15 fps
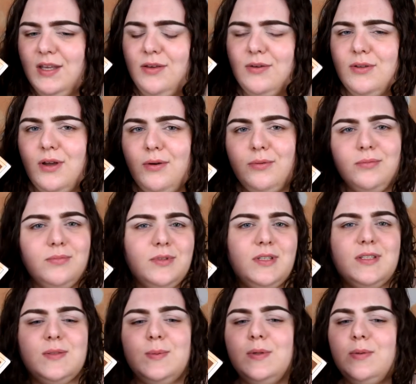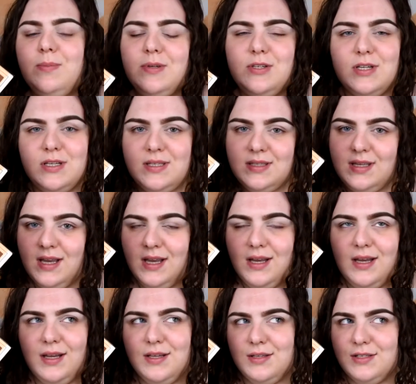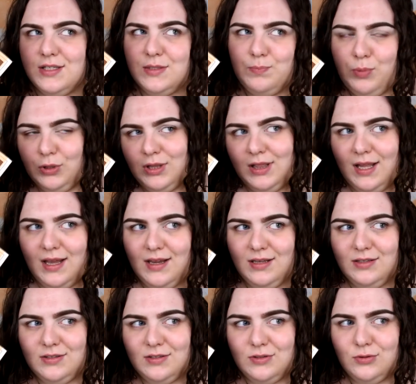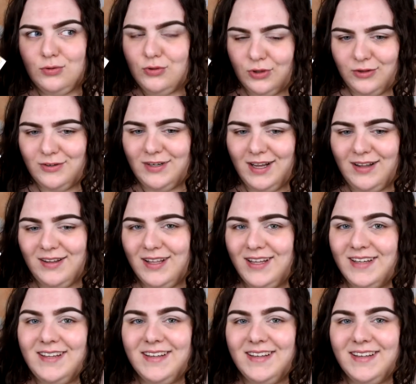You know, this will be just spotlight tutorial